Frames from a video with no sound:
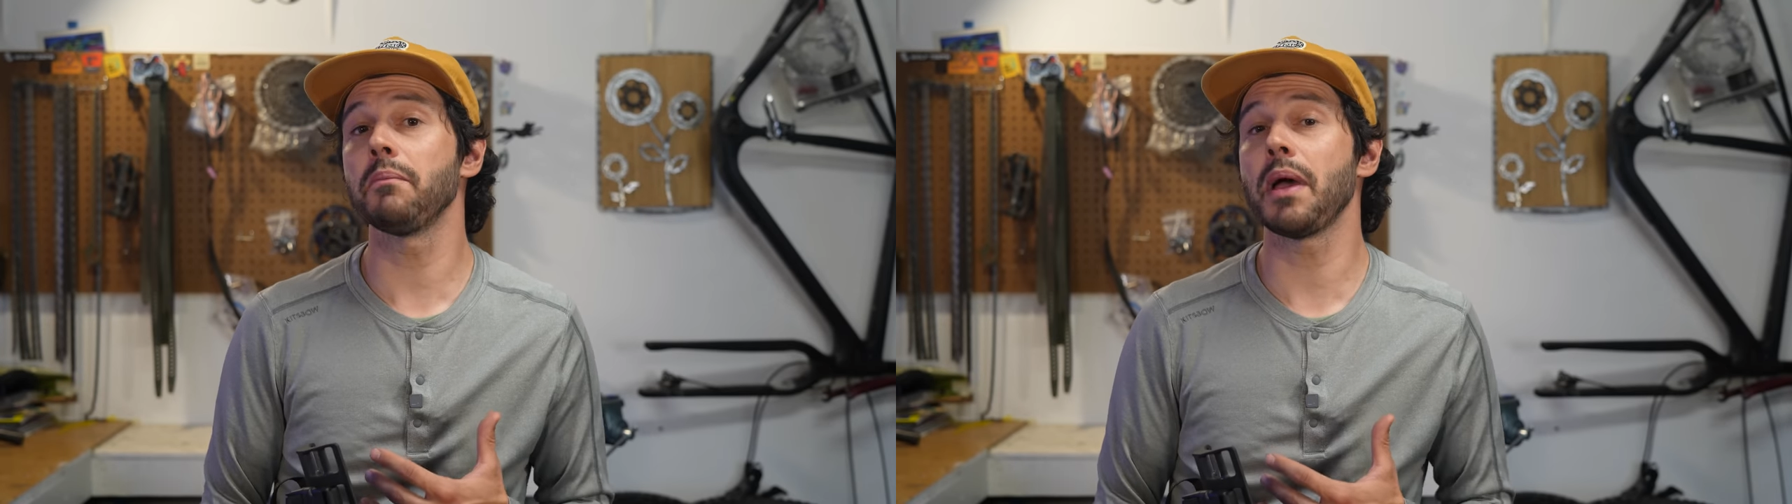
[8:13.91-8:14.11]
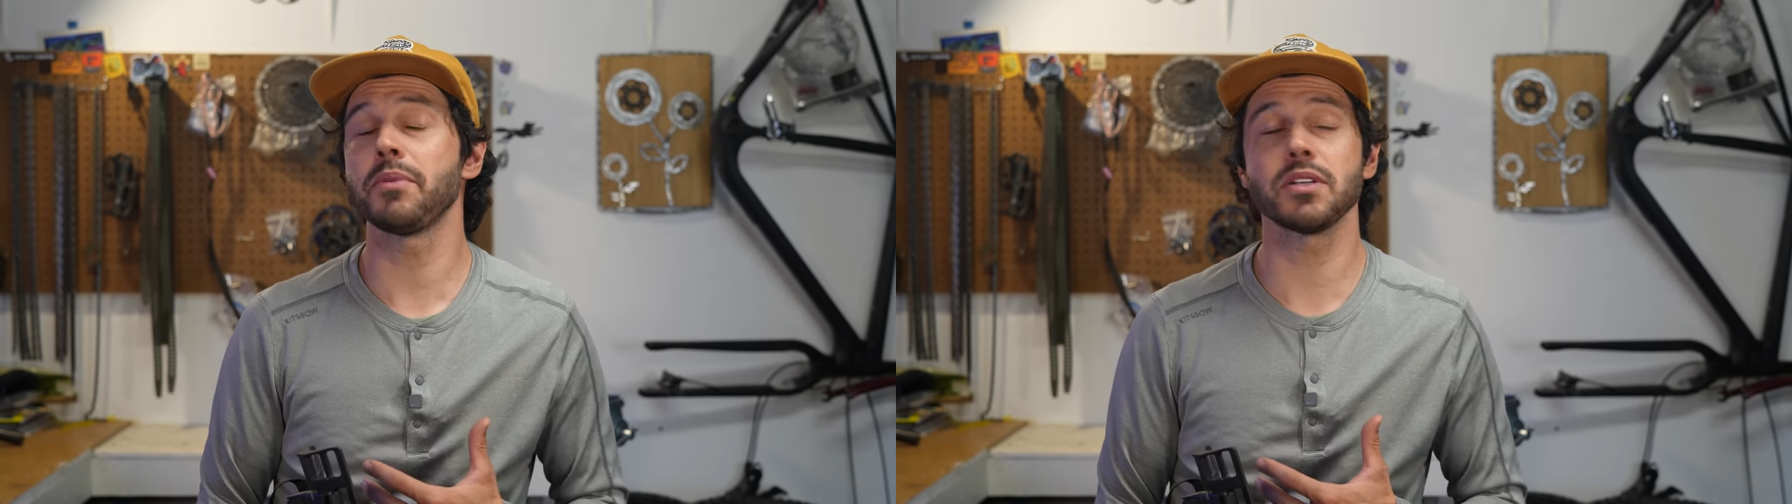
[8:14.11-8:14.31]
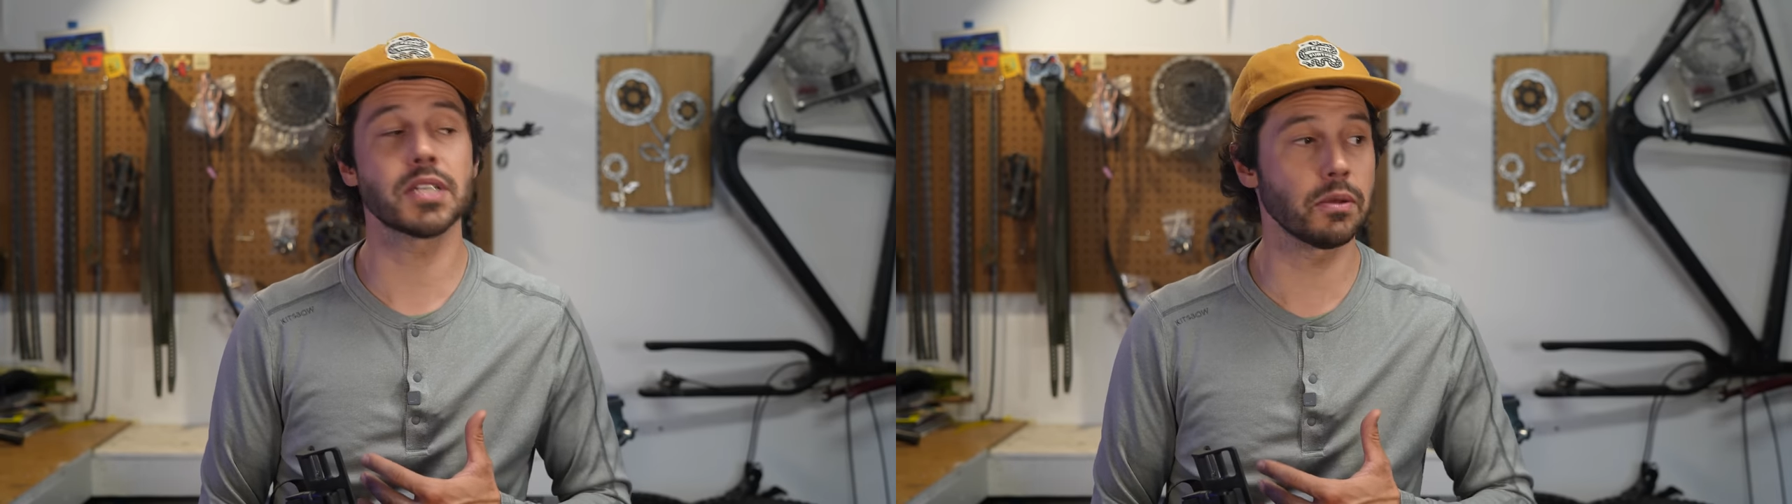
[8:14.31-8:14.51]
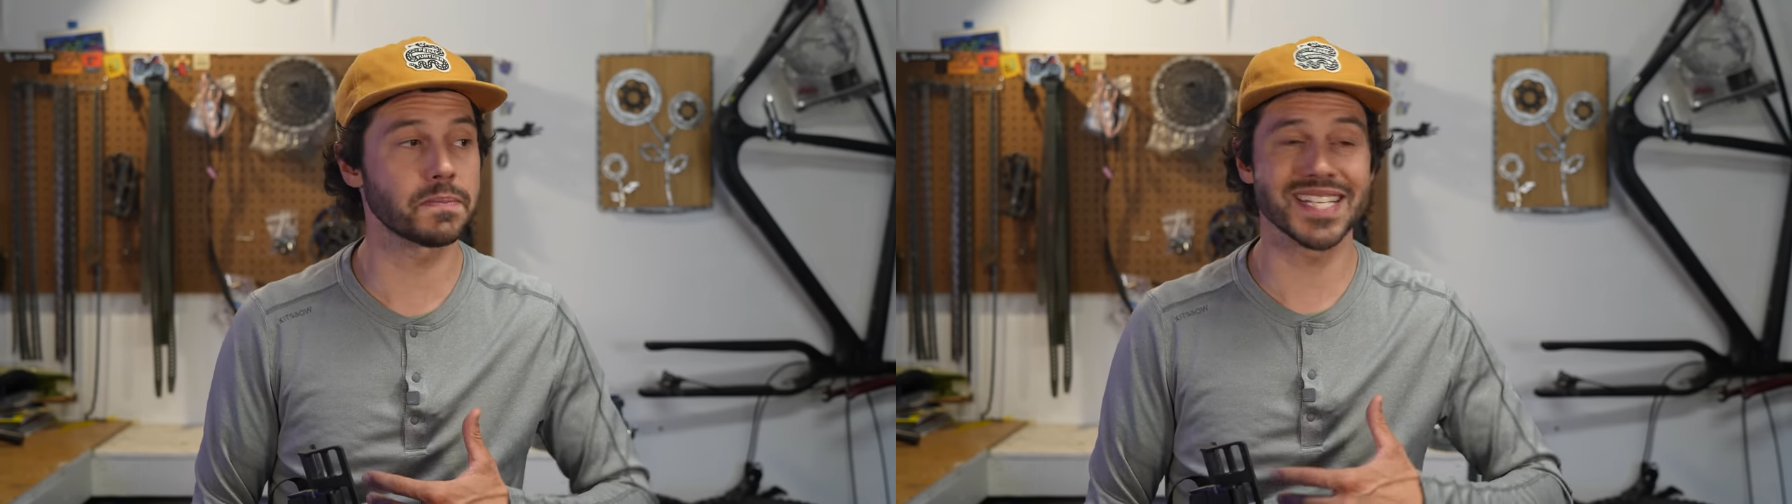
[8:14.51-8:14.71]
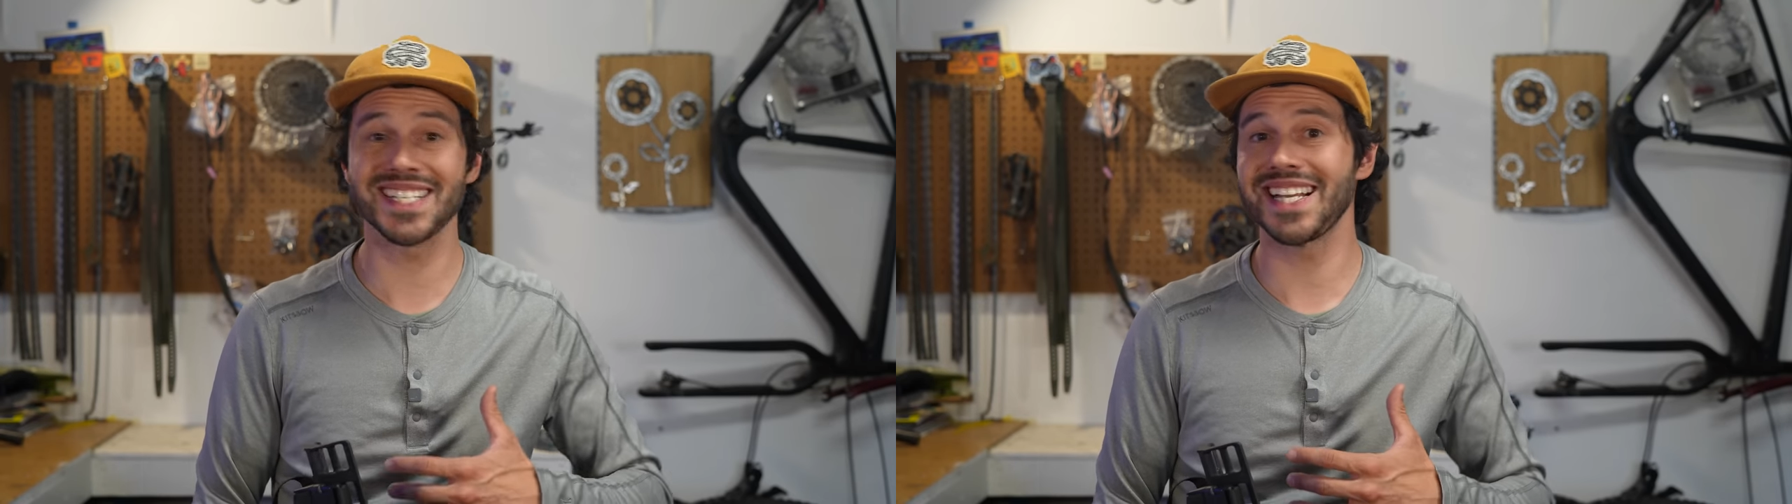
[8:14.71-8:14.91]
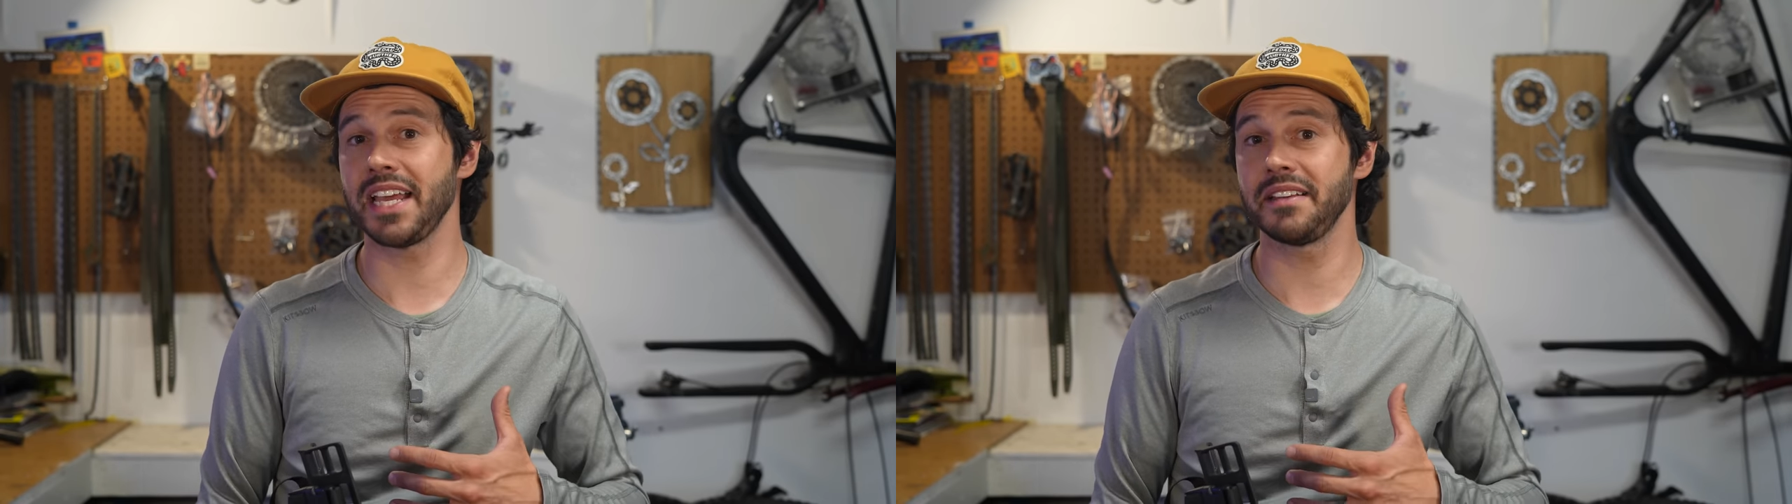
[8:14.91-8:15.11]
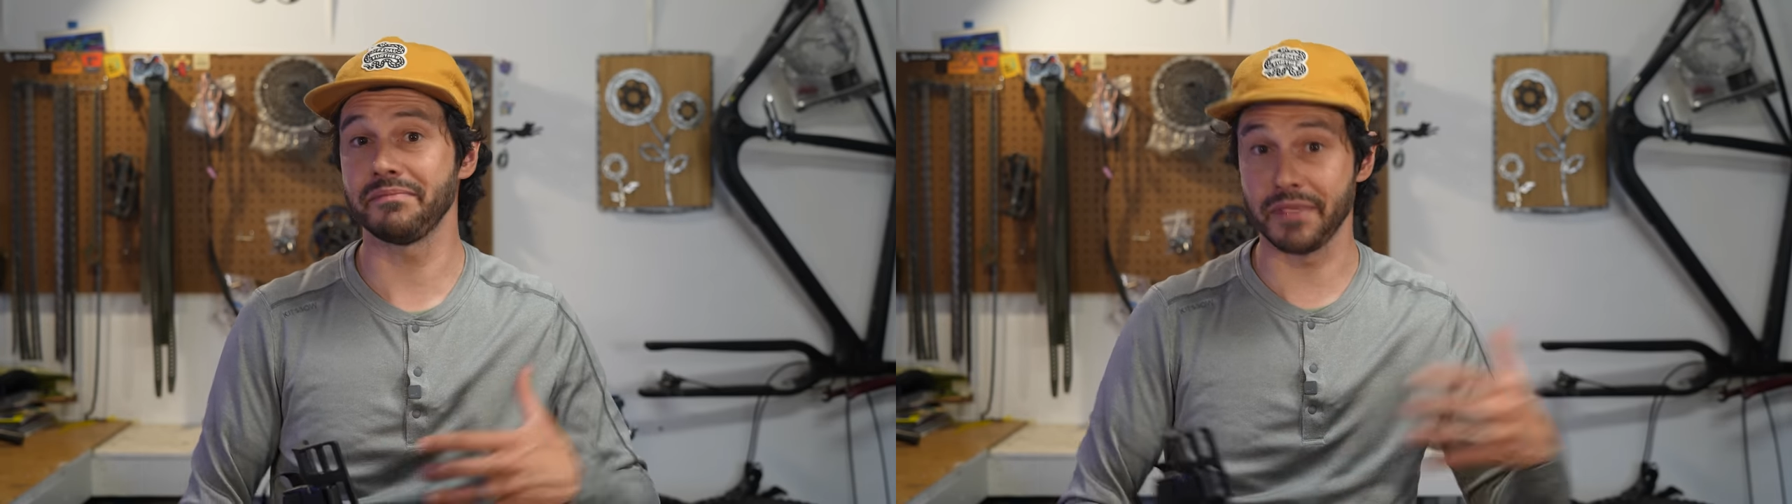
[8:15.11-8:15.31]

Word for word: members helps sustain